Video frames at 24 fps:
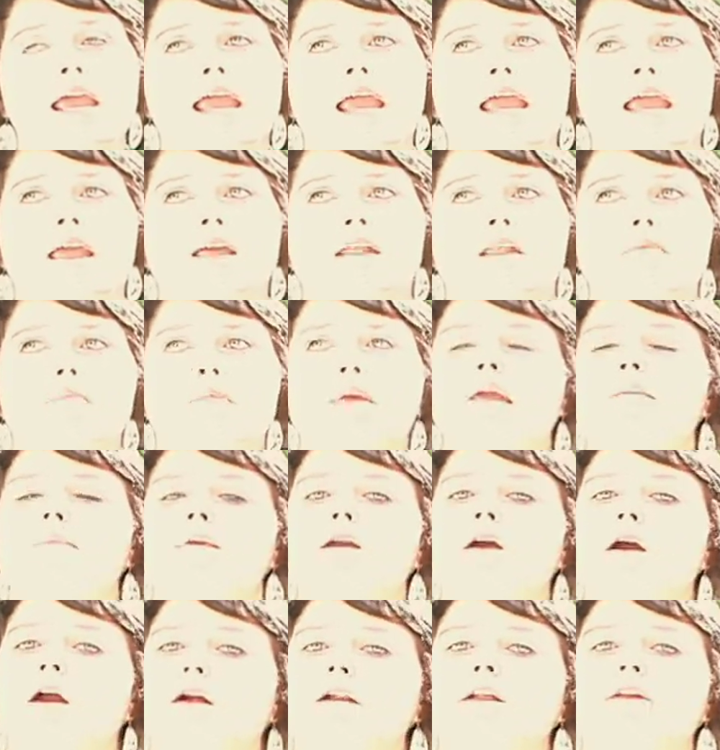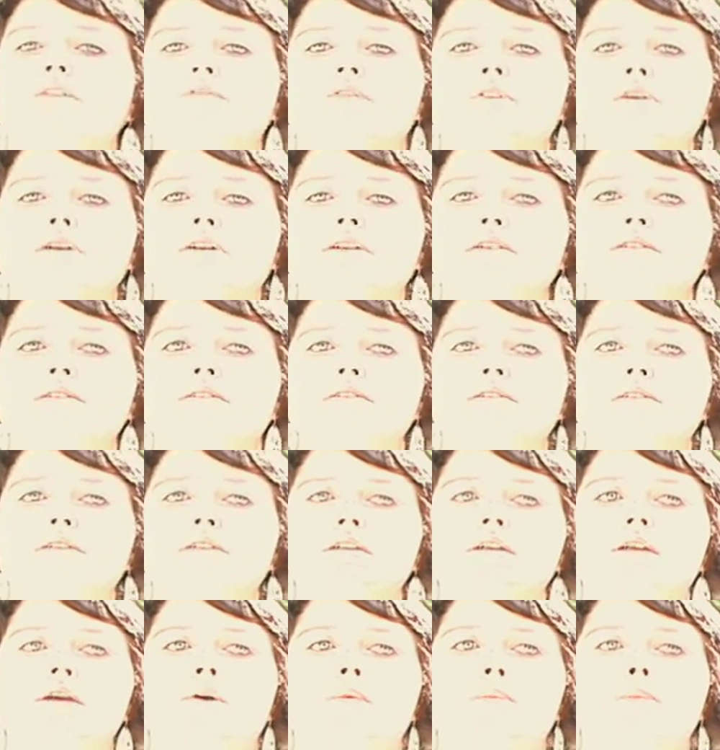And it may be hard at first,
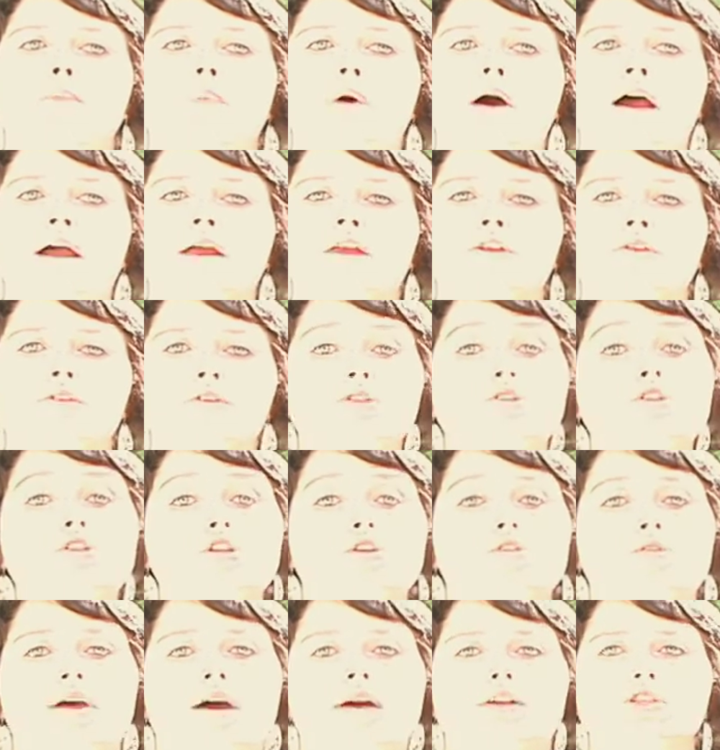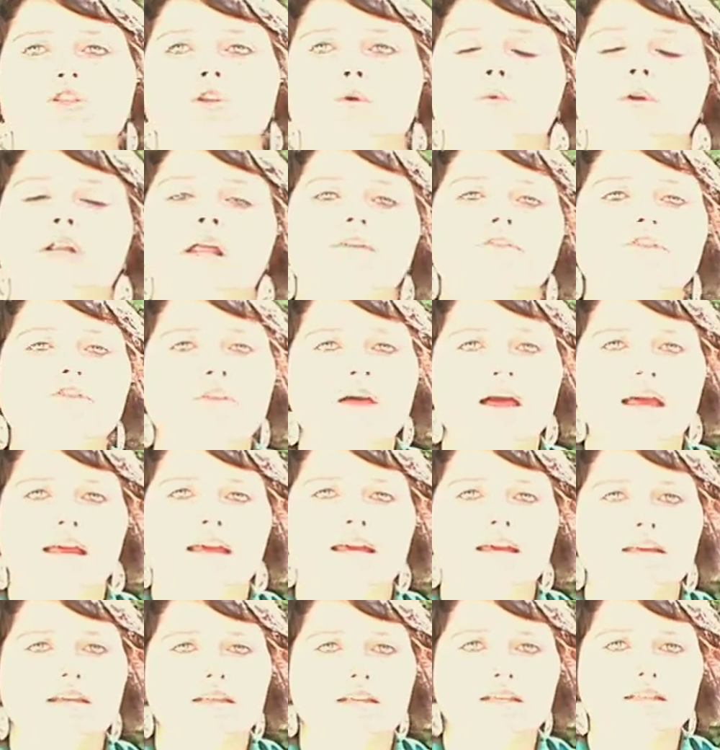but you can do that. So whatever that
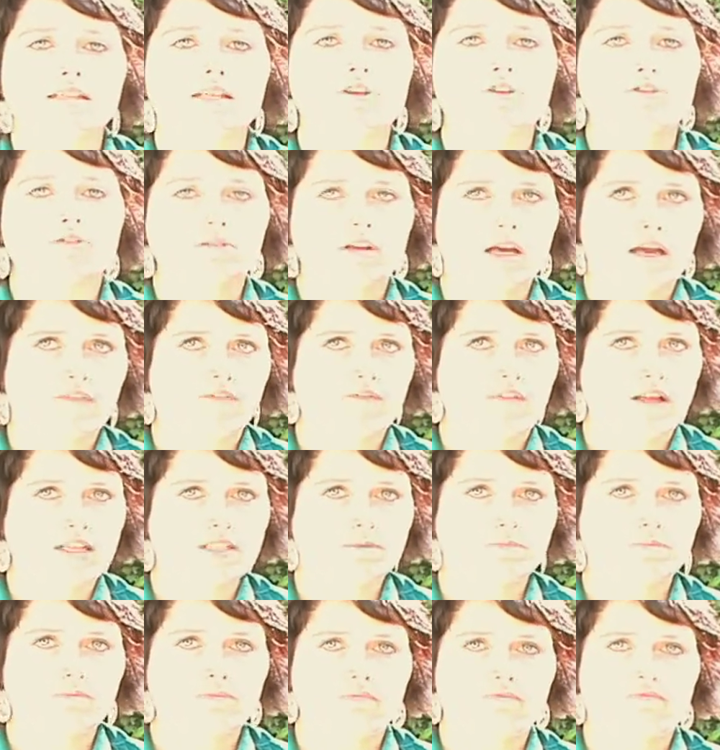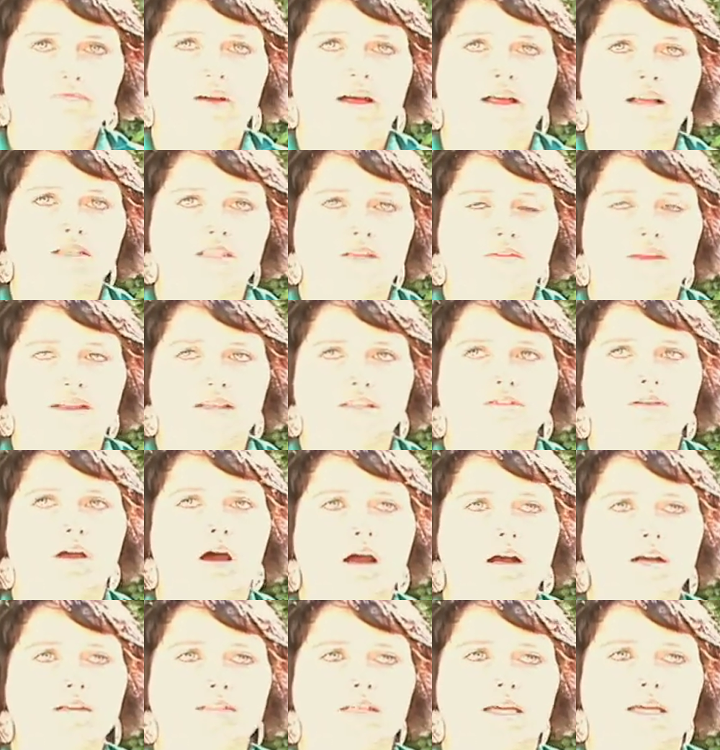is in your life that's
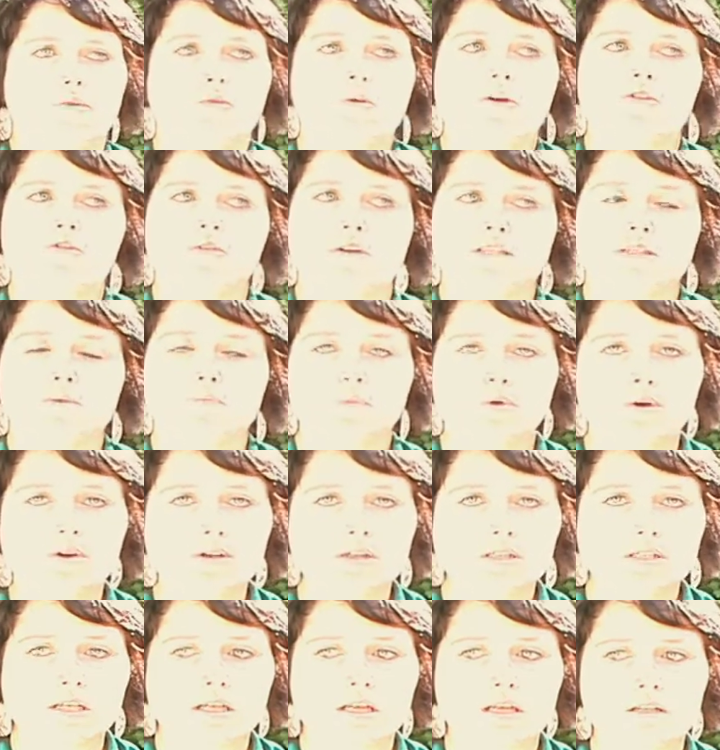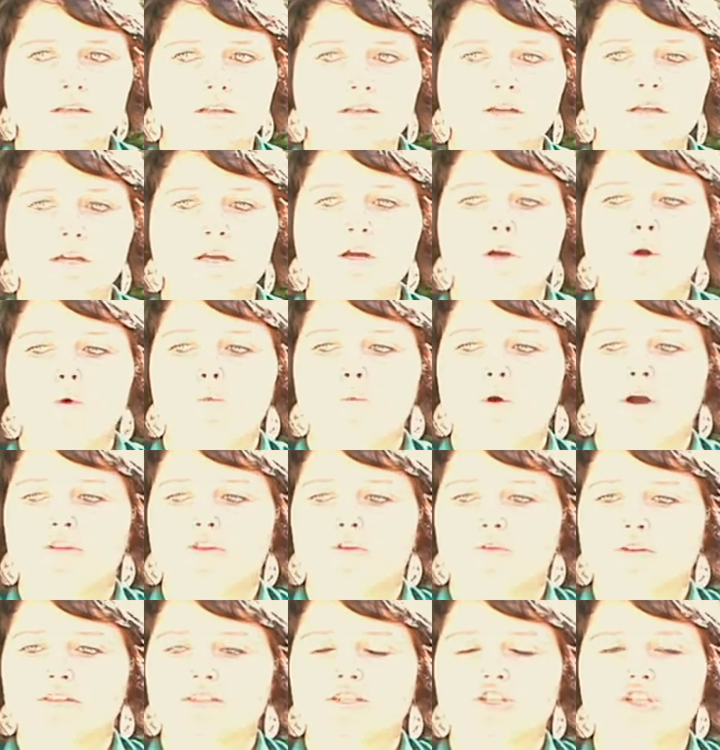toxic, whether it's a person,
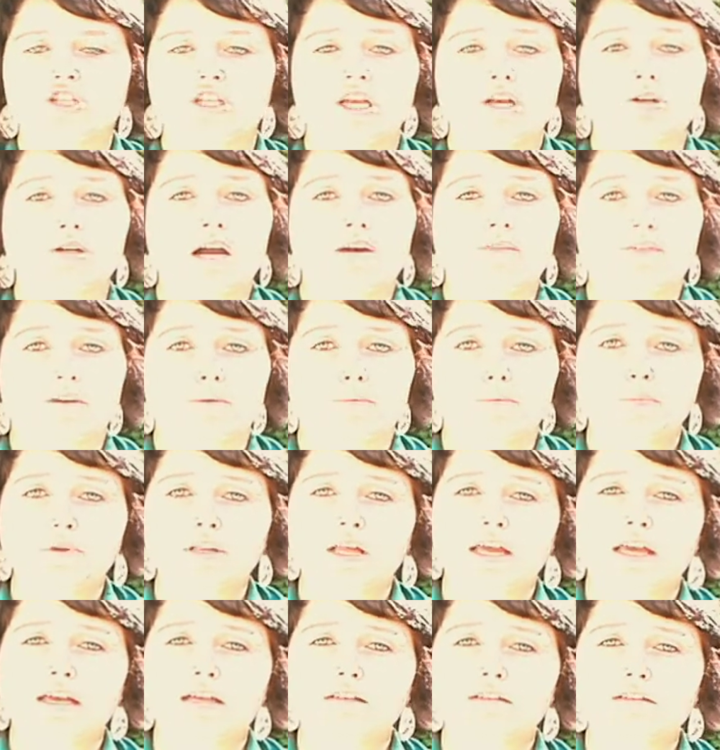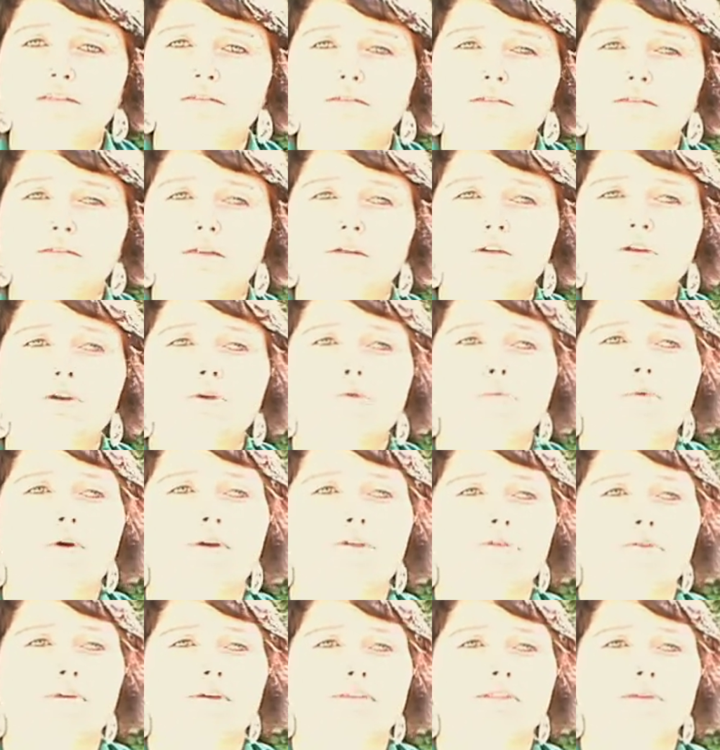whether it's a geographic place,
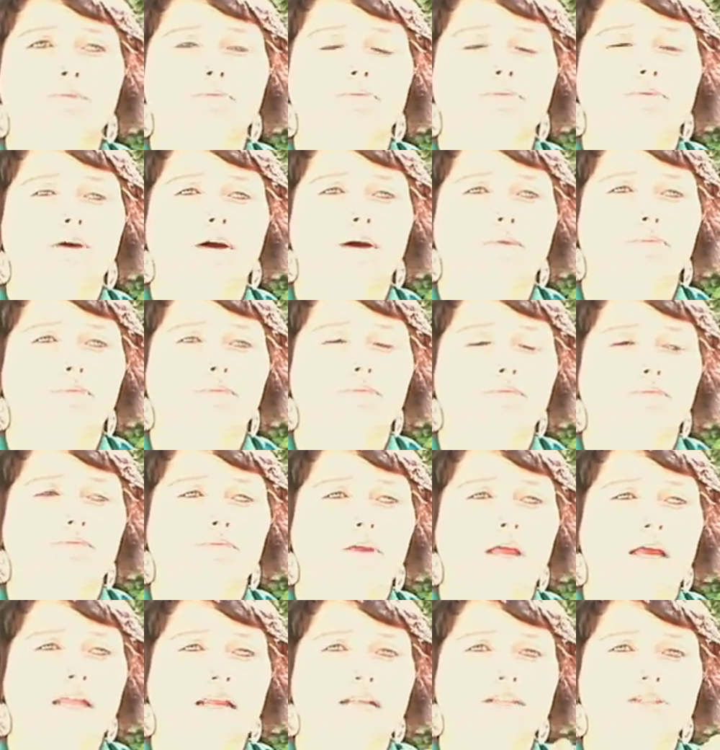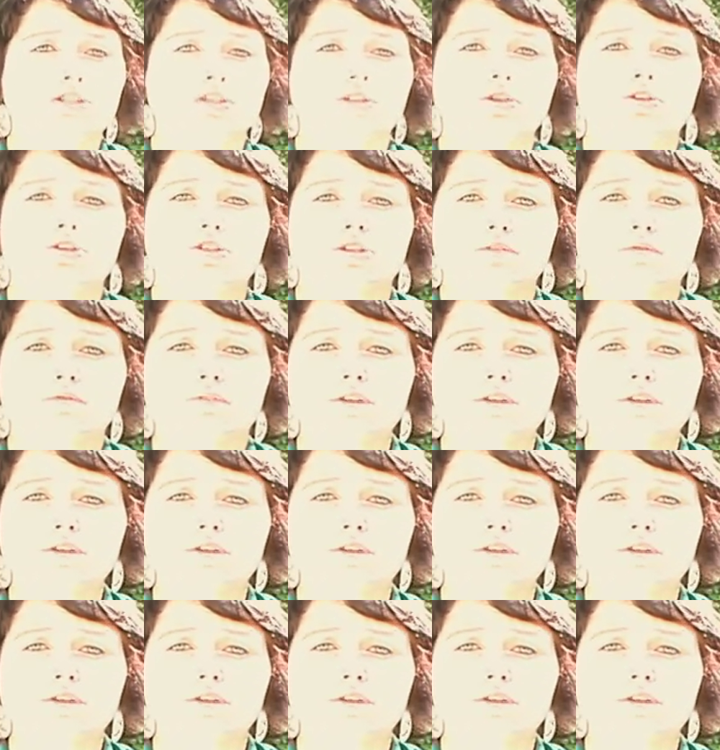whether it's an institution of